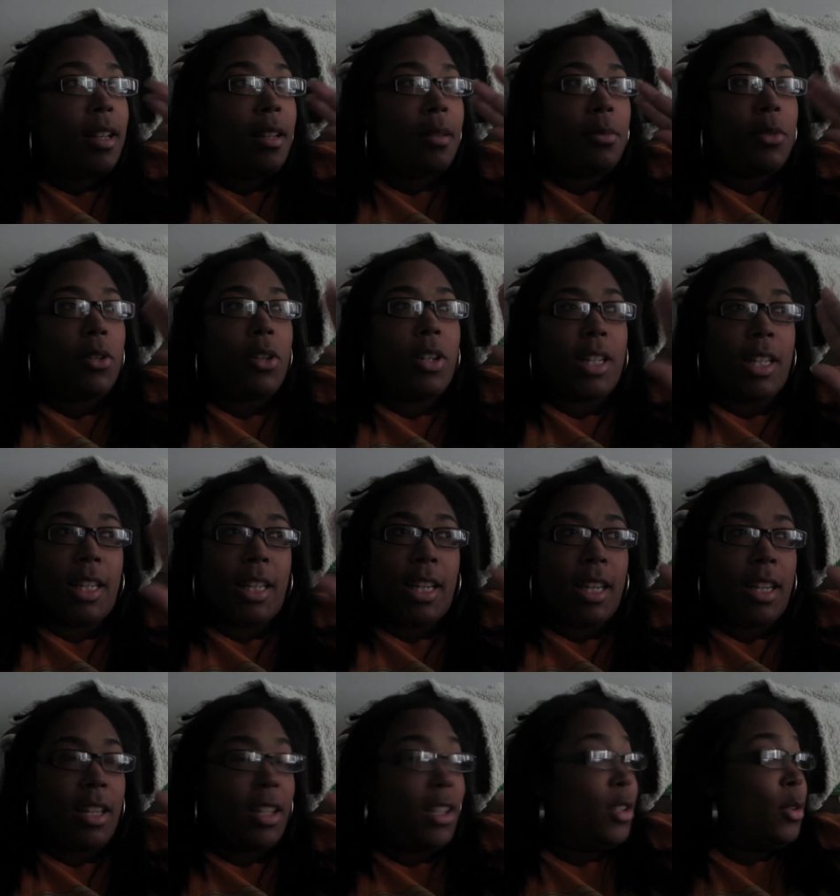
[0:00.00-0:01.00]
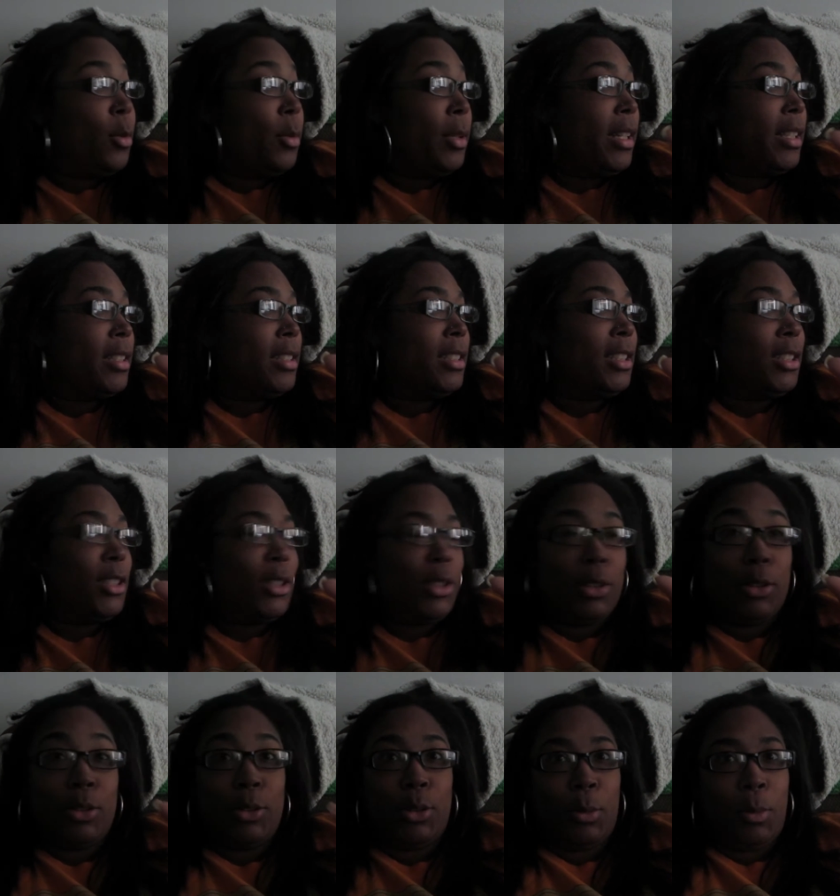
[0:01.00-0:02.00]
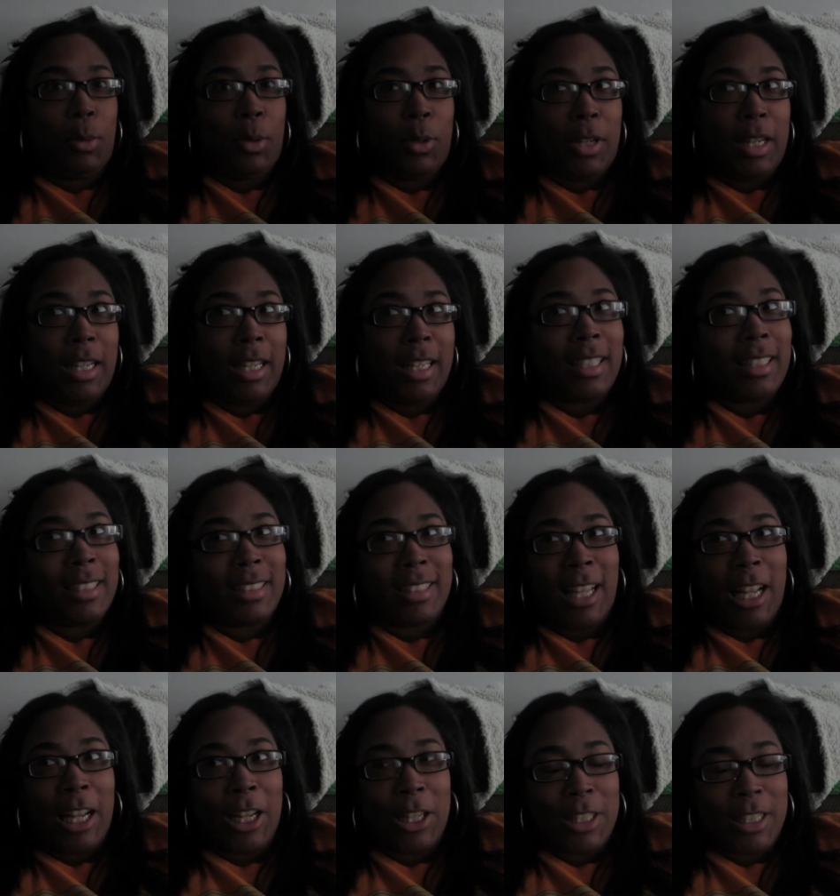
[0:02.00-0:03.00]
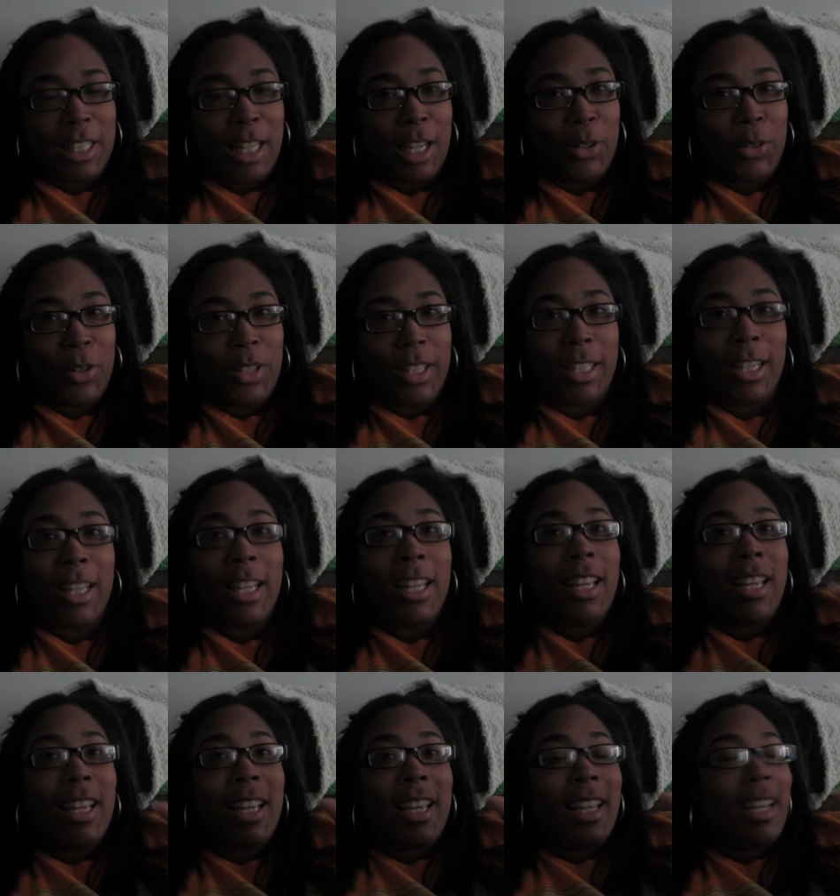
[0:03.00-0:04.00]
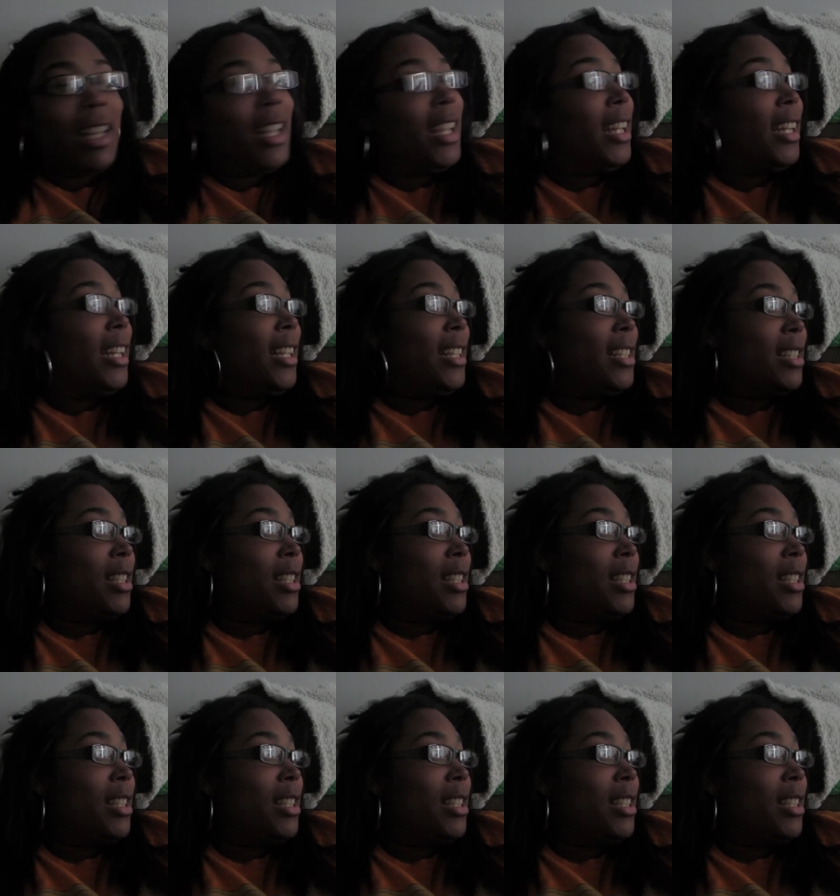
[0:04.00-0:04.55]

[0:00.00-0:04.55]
I'm talking kind of low because it's super quiet because the air's not on and he's